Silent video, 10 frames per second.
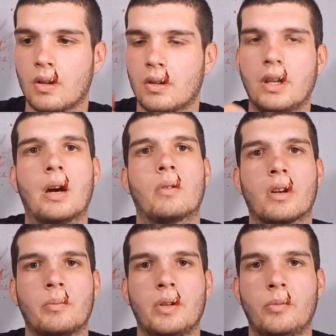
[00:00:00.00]
Now we're
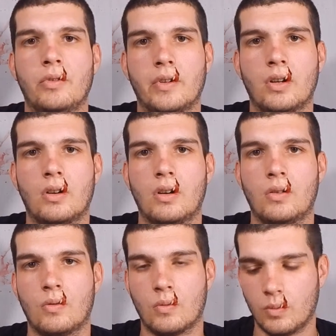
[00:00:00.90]
going to be moving
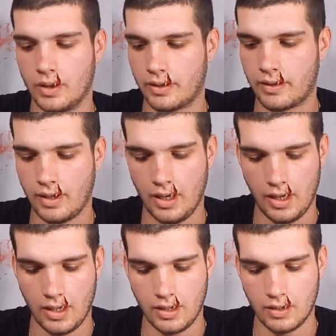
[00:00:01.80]
on with
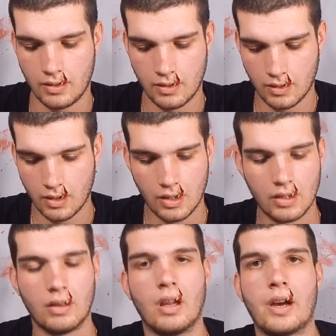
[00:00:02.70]
a
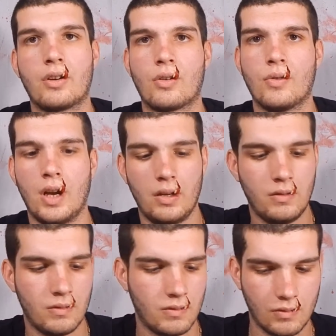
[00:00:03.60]
lighter
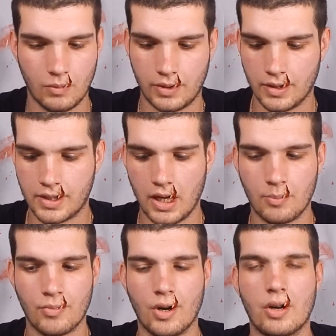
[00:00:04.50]
red with the
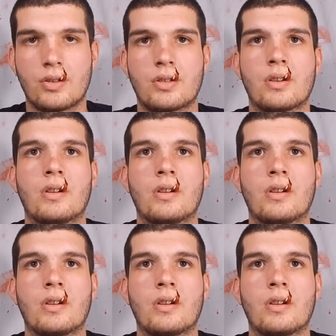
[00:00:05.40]
same brush,